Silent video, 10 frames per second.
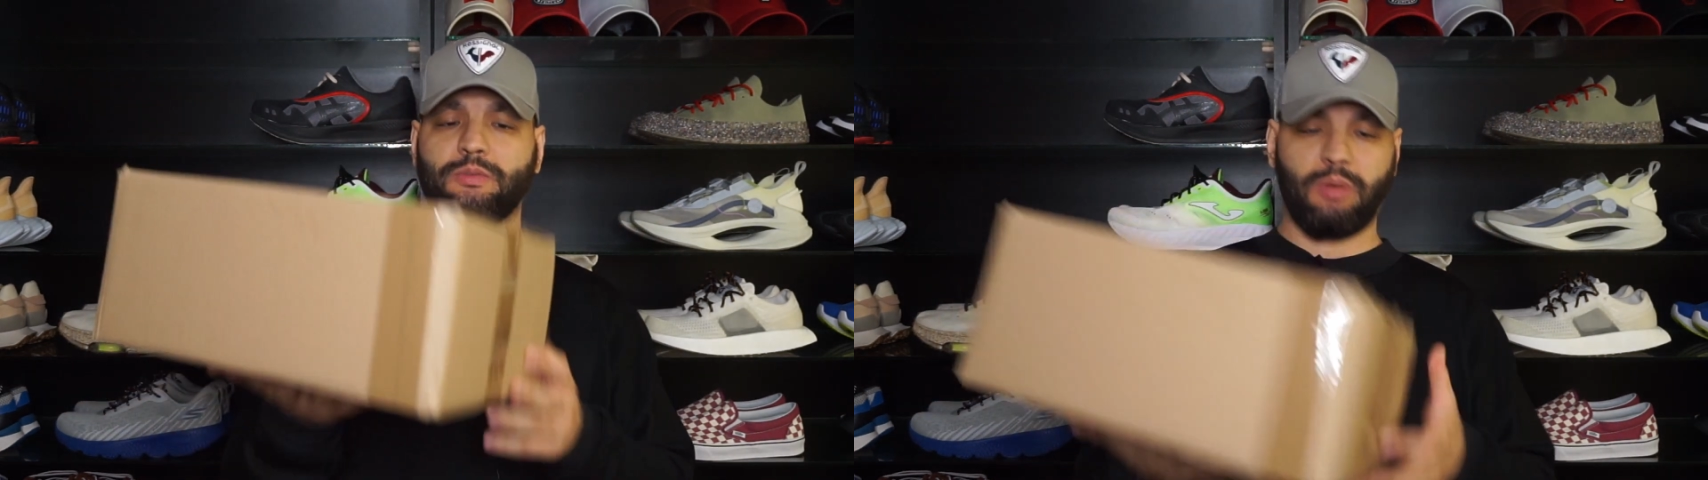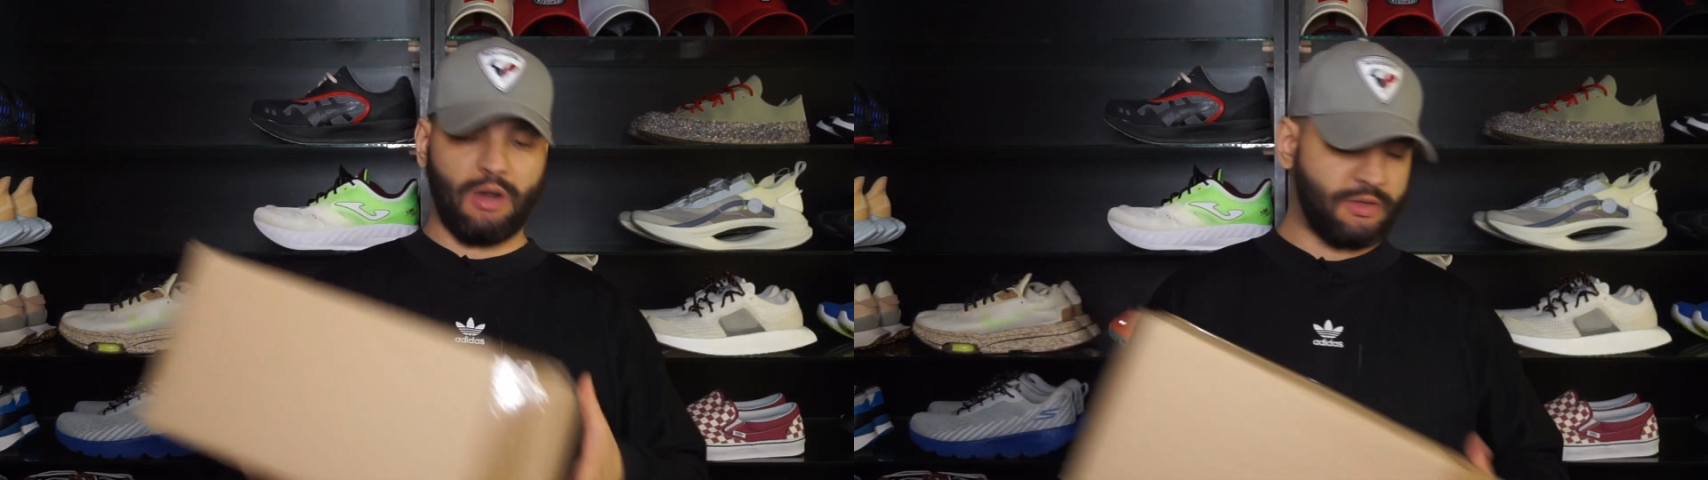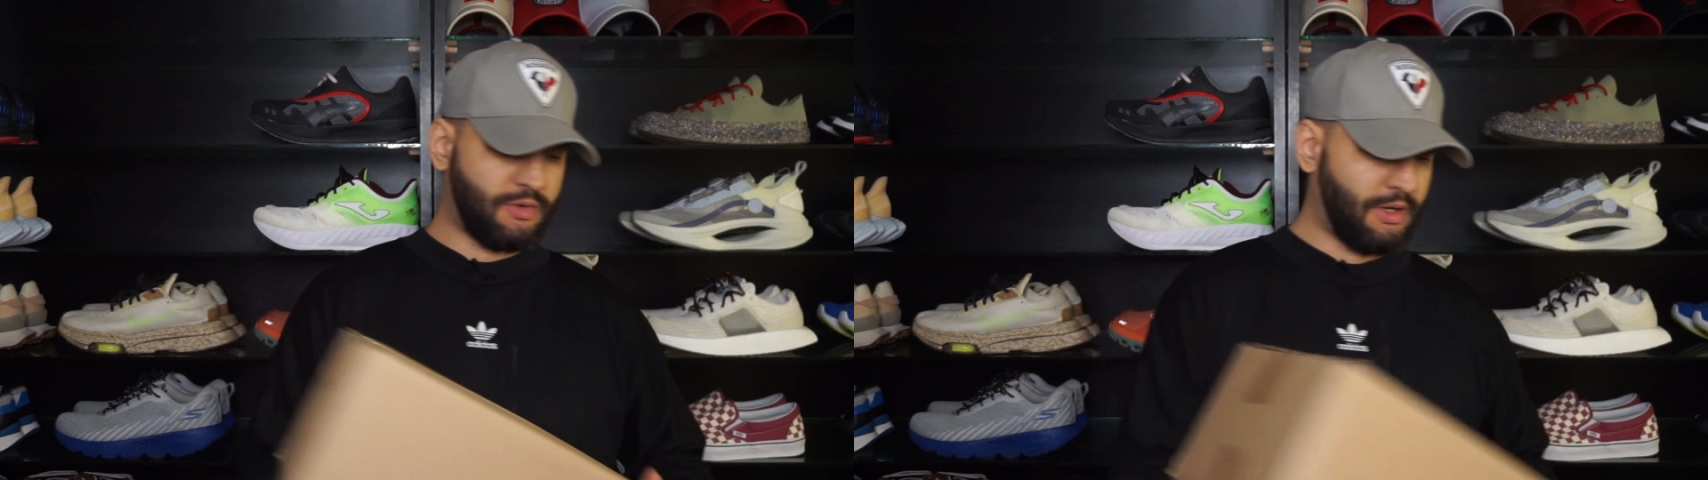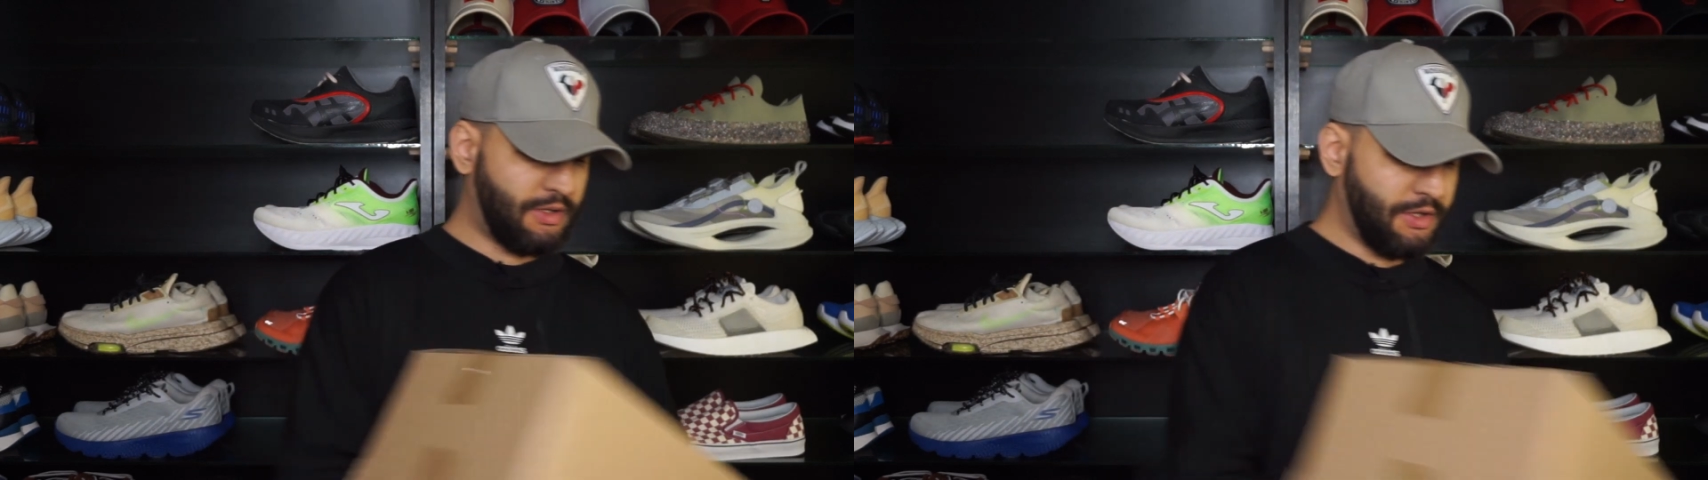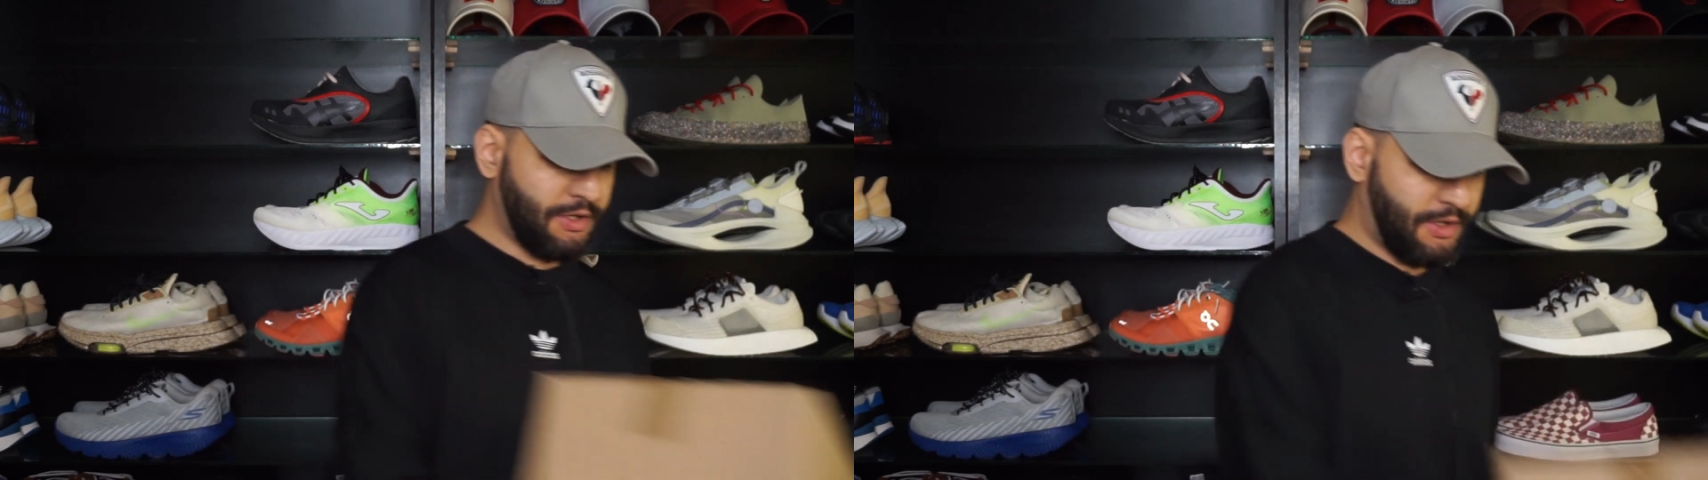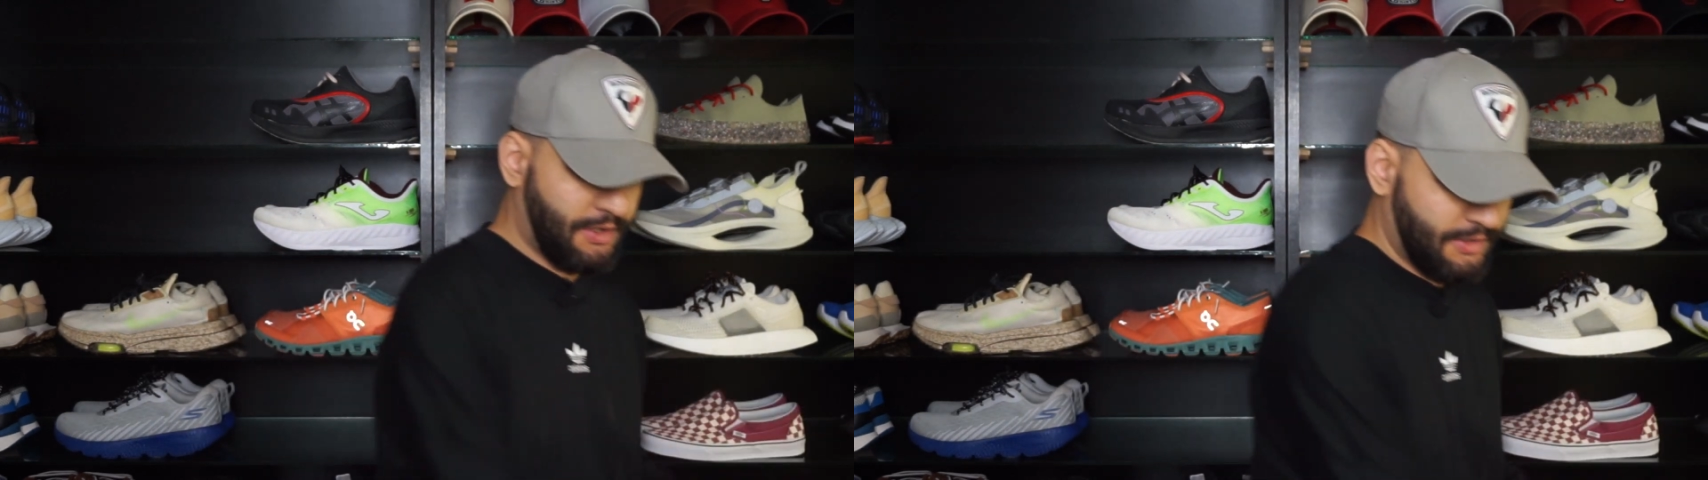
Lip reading: box right here